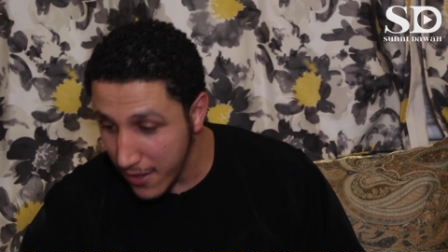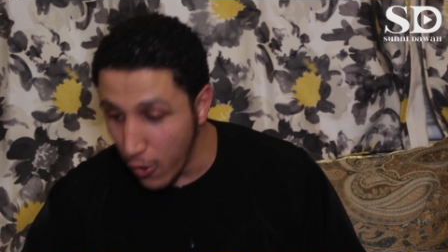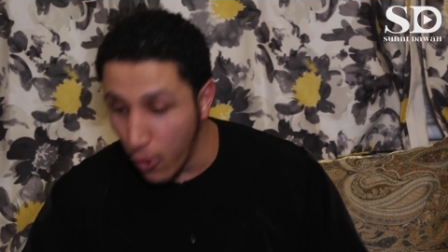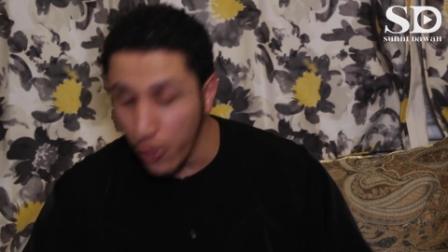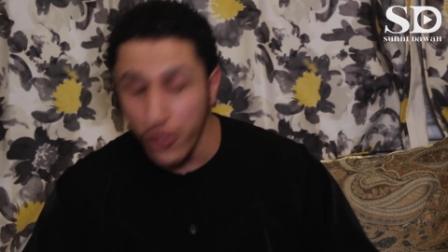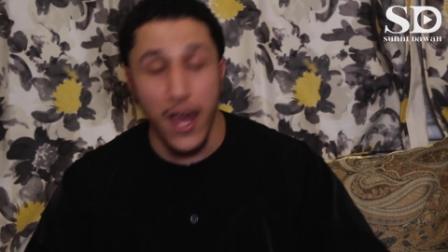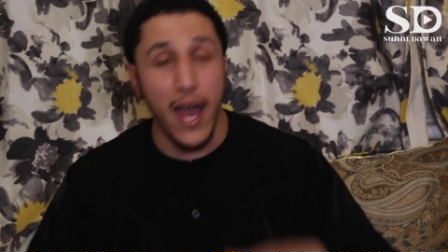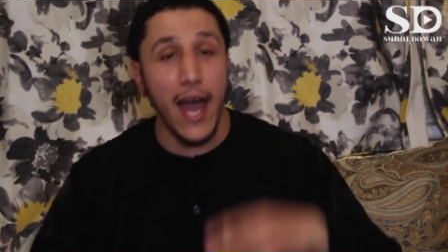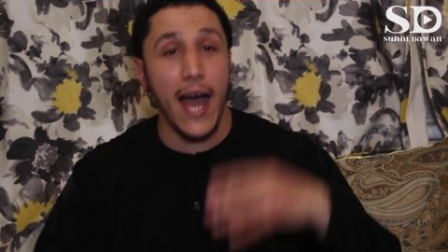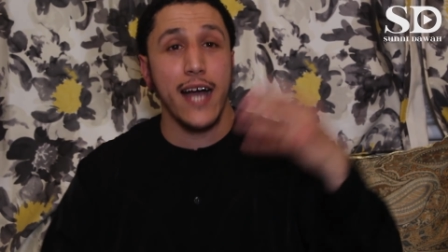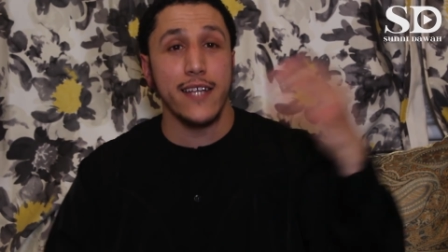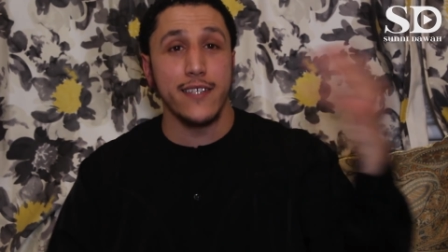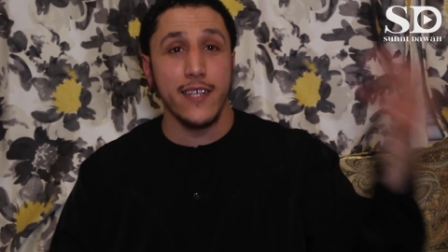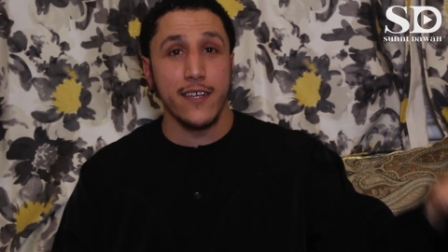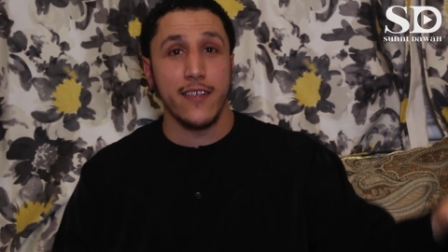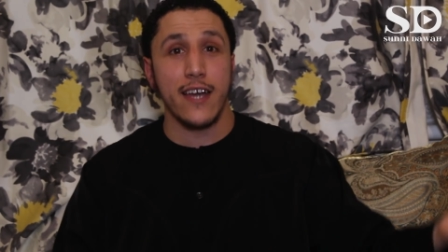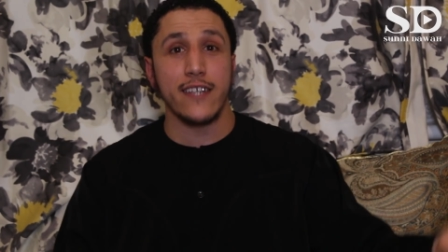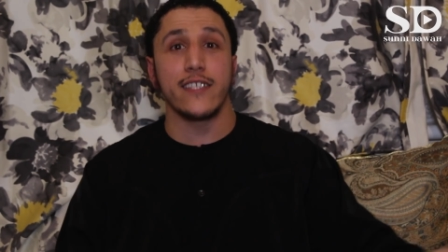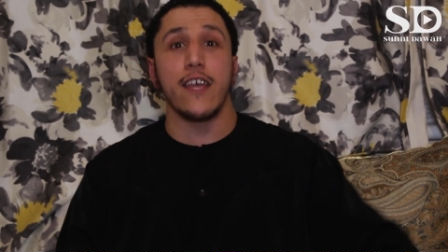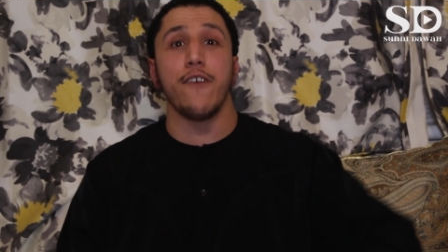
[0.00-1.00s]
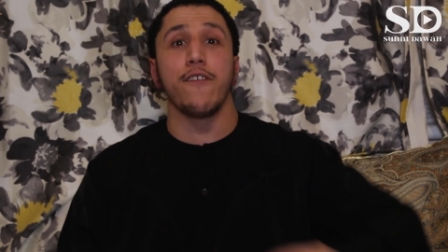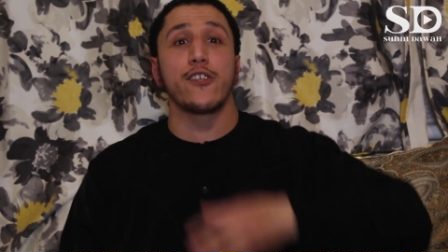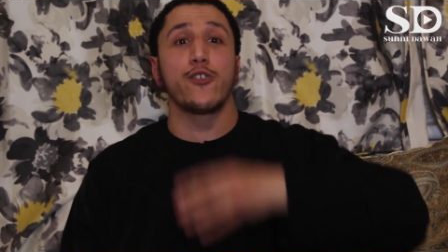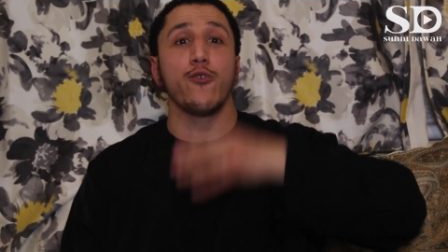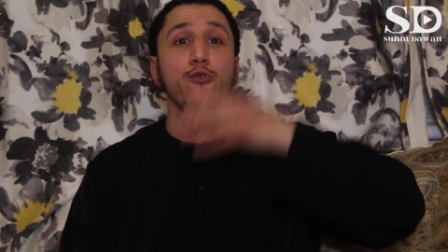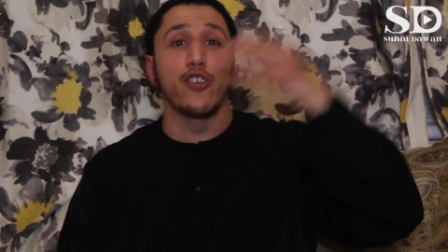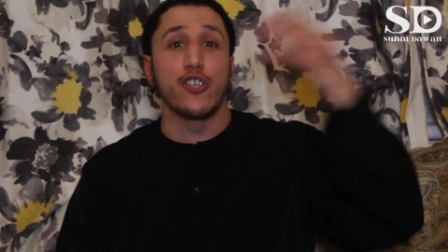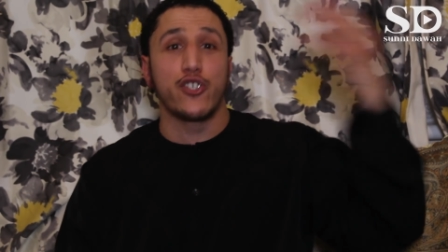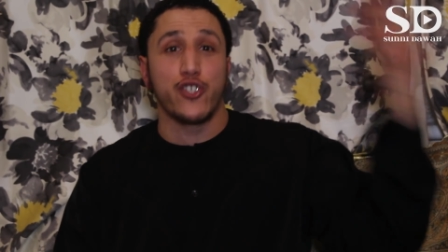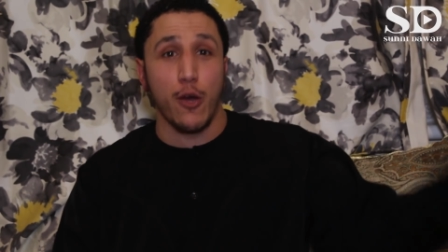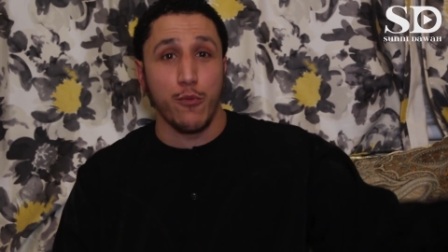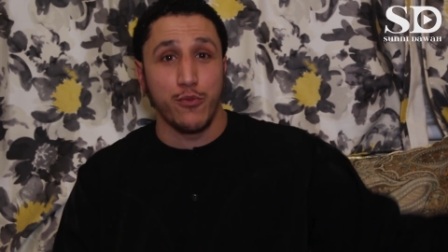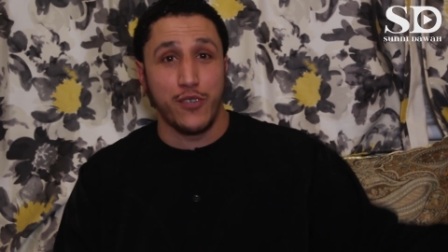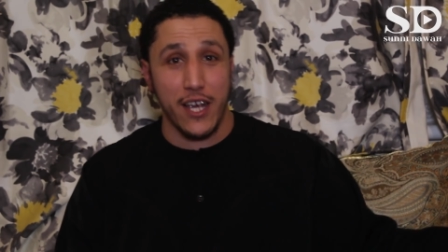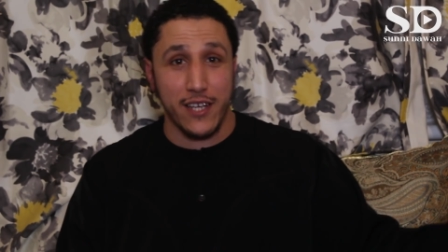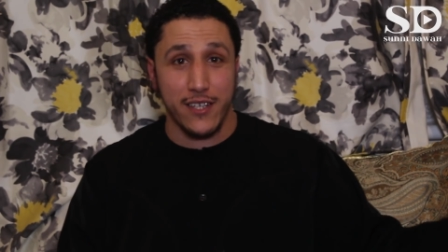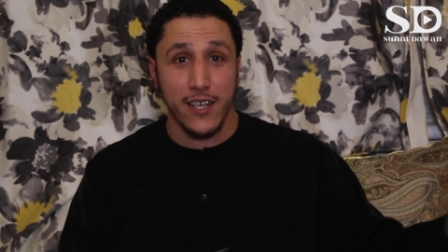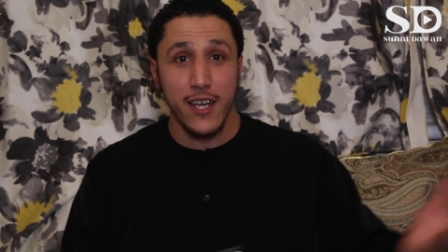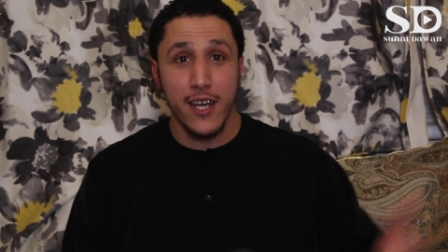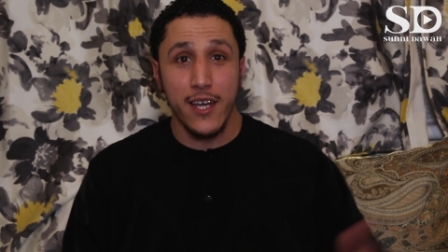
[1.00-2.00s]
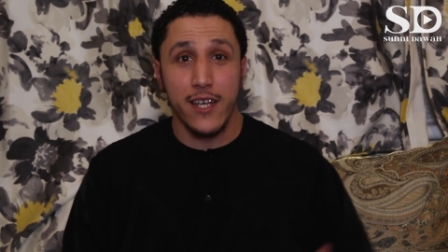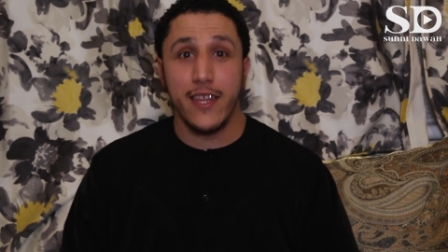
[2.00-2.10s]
or the hadith has nothing to do with the subject.